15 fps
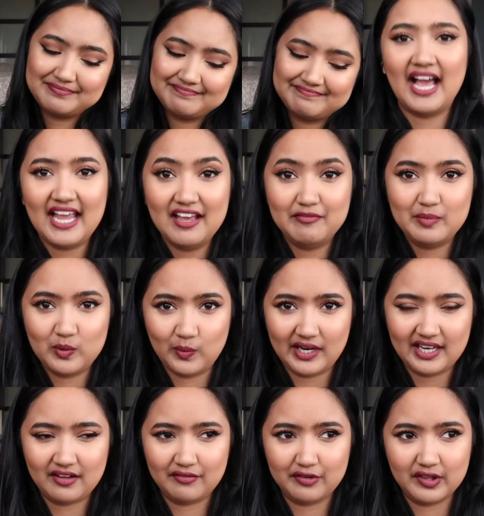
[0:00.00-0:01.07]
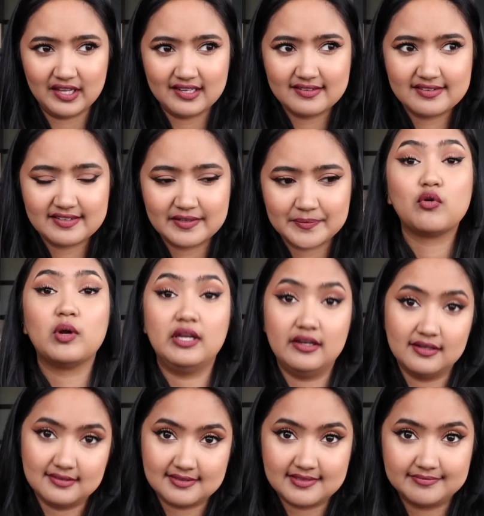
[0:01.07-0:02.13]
I have been waiting for this for years.